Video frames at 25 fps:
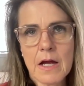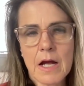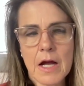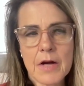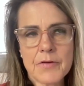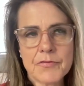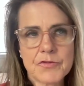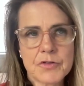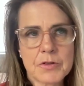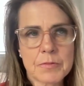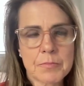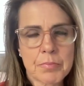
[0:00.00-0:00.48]

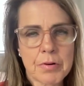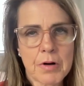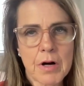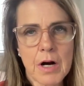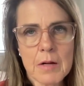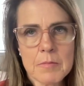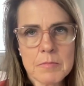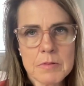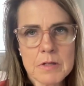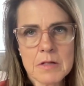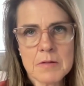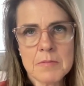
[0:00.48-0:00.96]
after
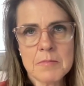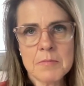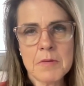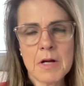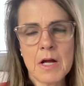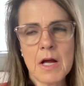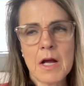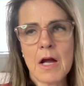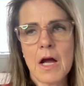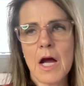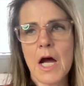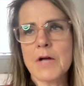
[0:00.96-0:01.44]

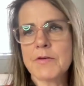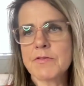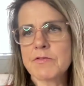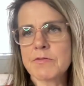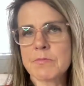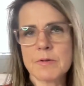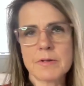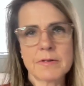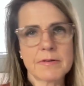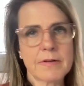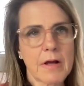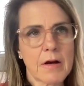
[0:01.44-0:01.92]
problem after
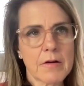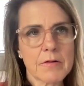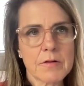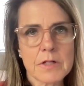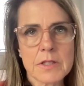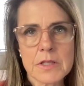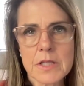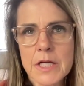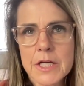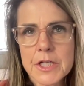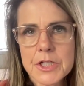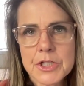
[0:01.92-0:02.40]

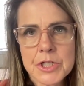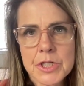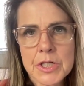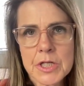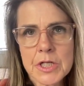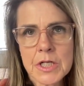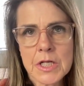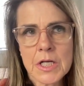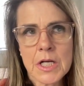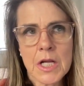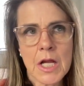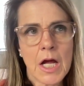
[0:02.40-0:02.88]

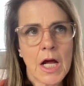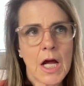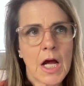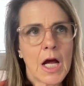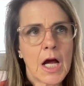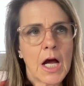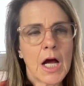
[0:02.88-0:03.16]
miscalculation.